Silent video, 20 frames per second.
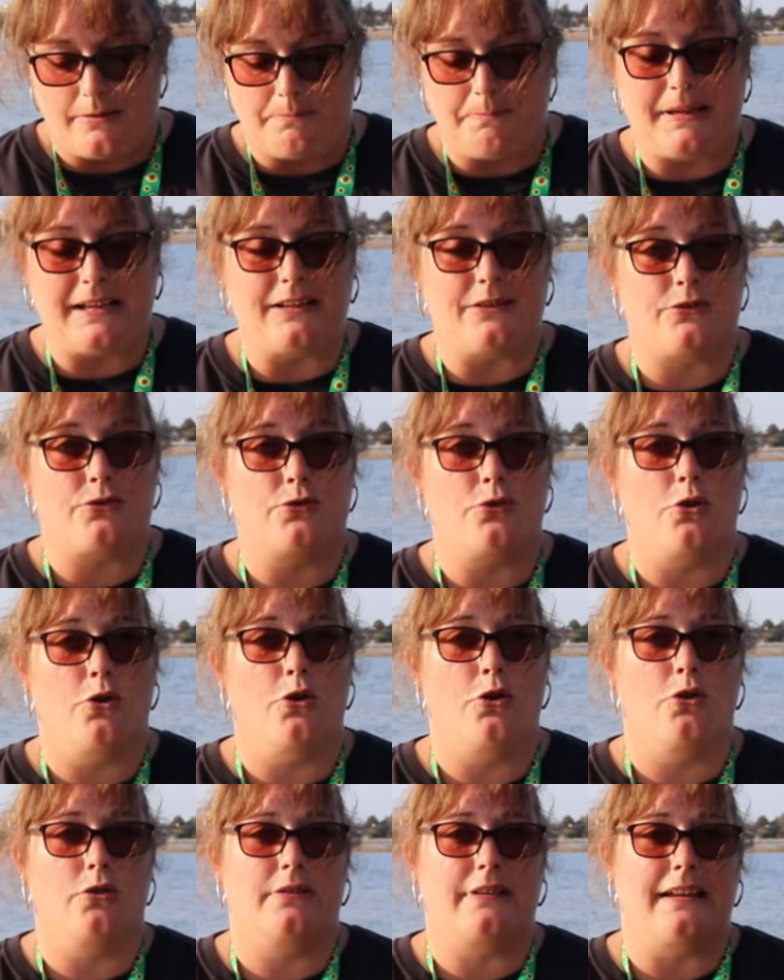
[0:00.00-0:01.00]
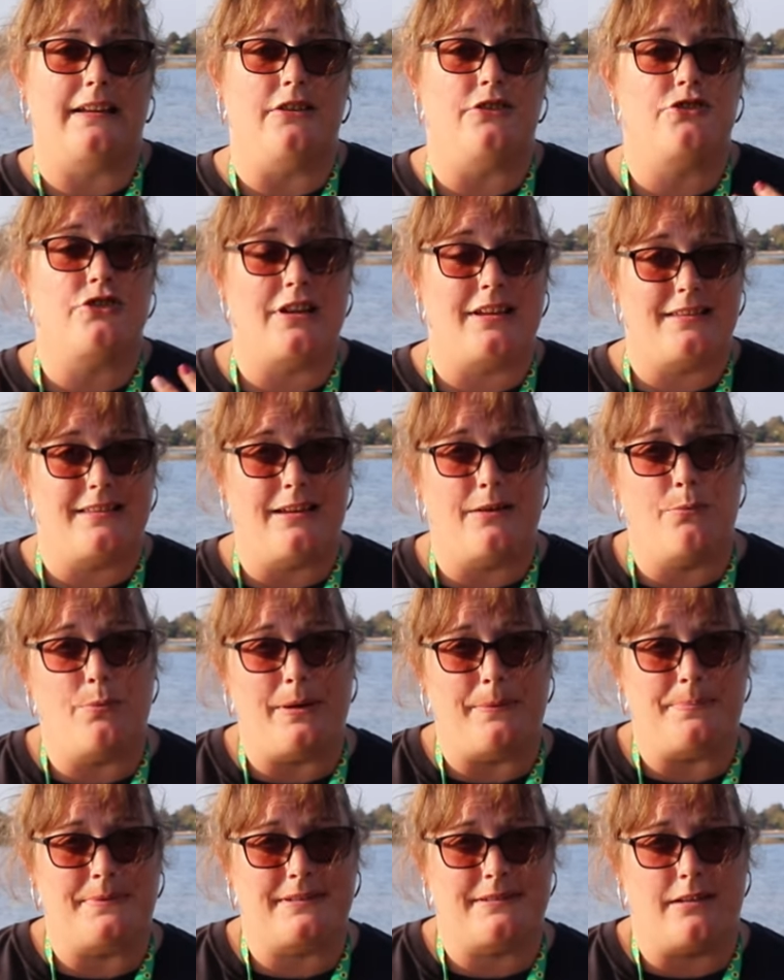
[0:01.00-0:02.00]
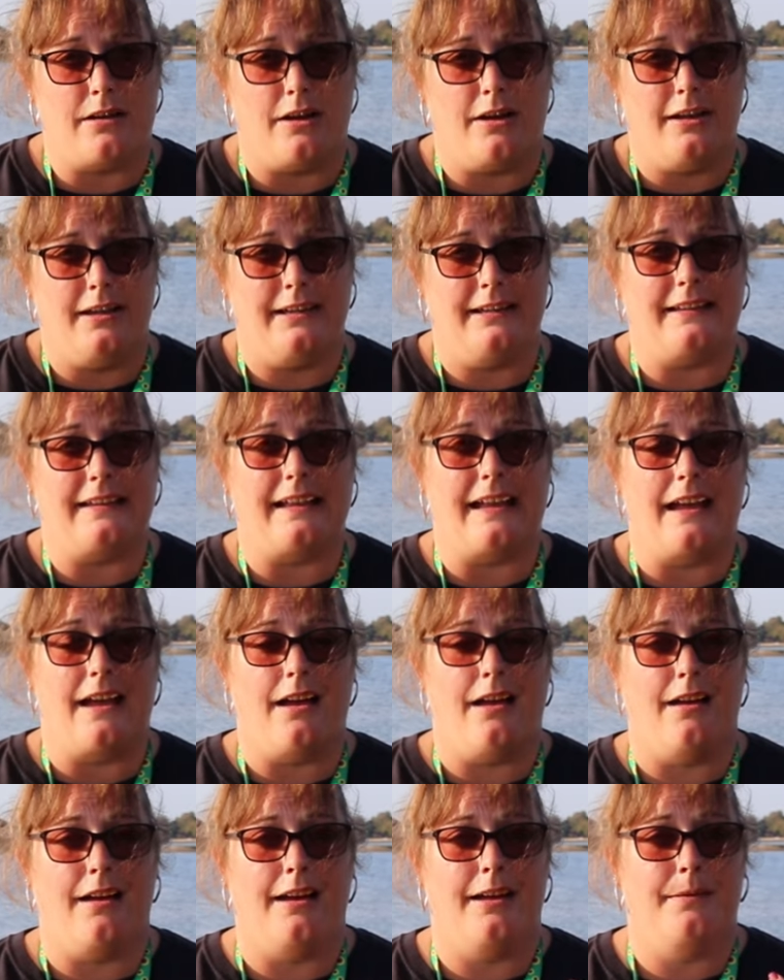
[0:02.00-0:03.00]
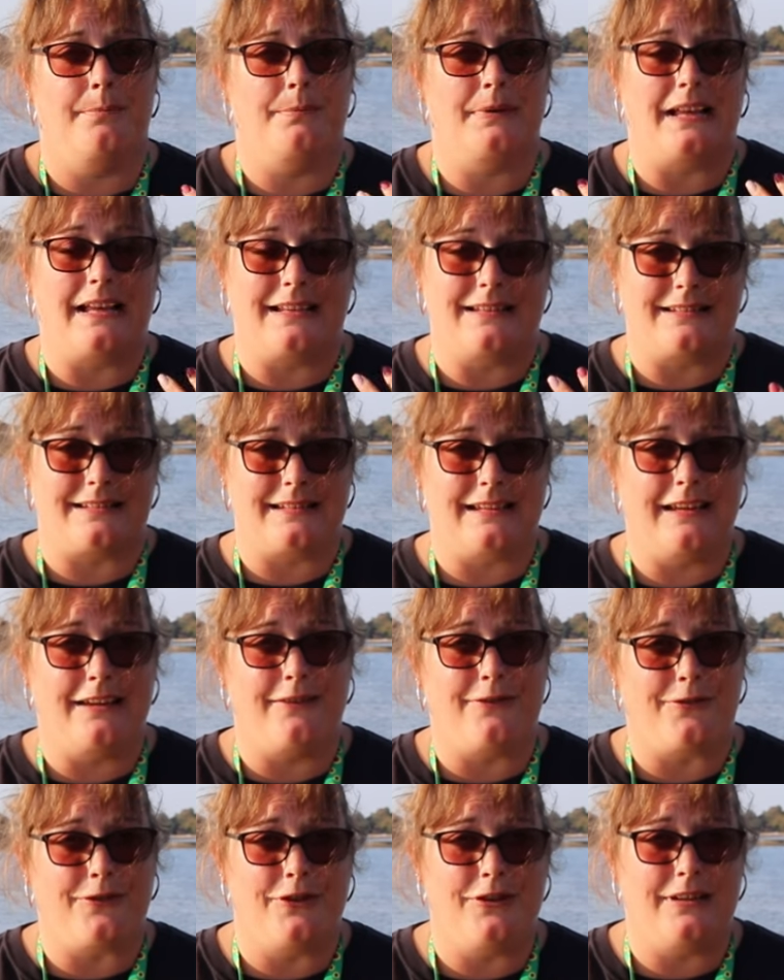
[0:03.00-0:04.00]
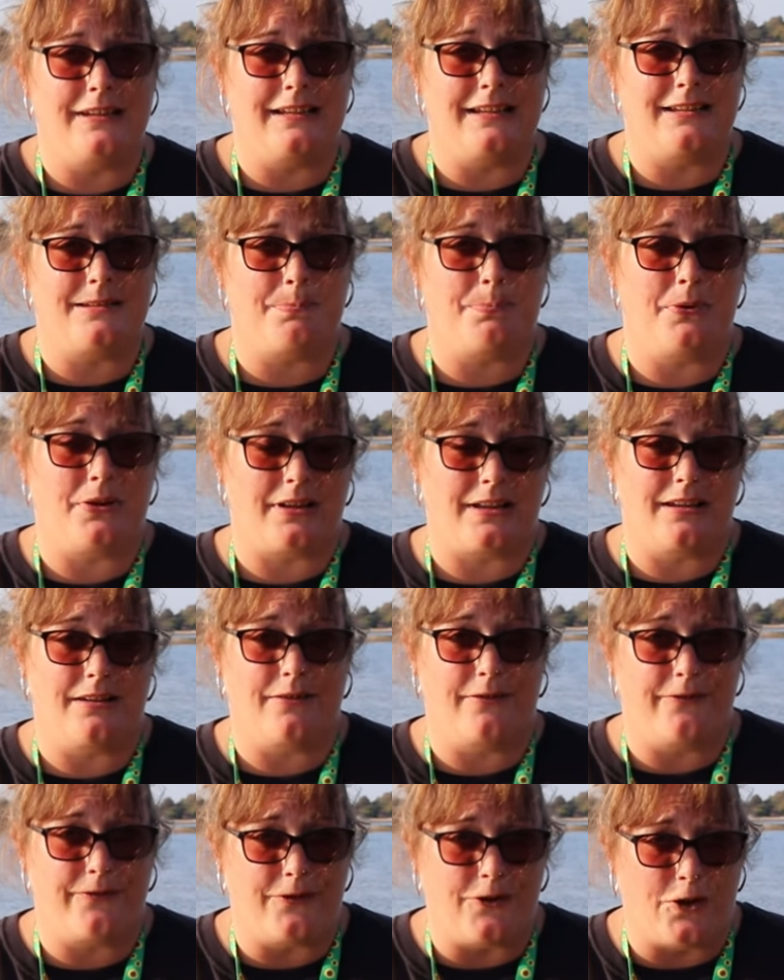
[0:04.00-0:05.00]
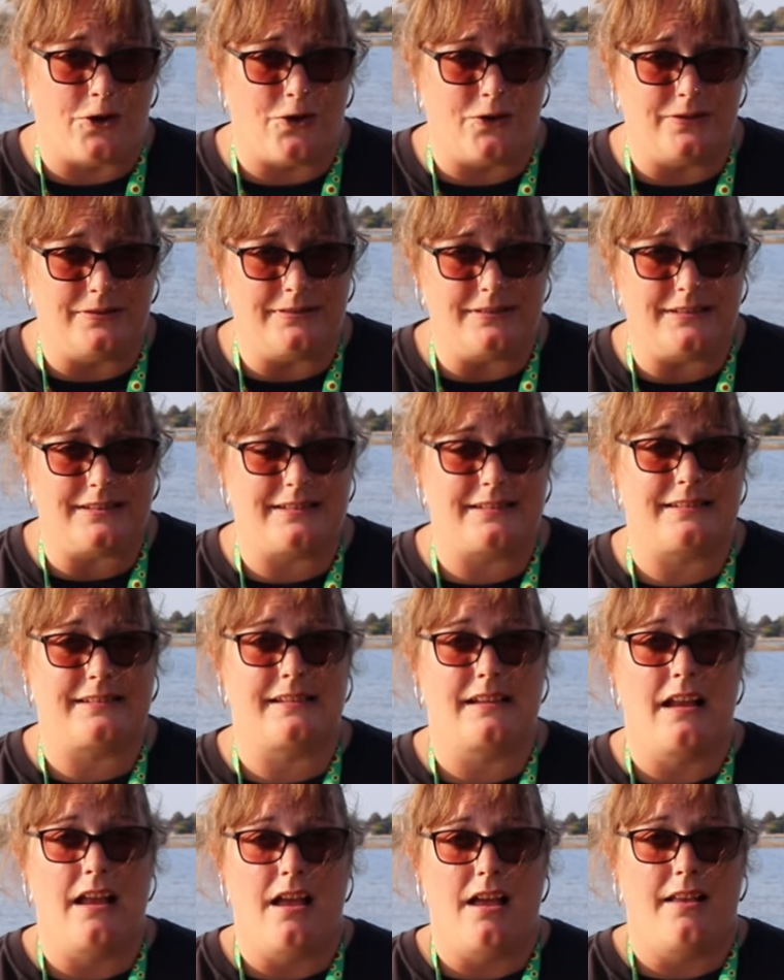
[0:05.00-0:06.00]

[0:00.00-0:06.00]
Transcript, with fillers: make sure that you check their website um, and see if you need to book in advance.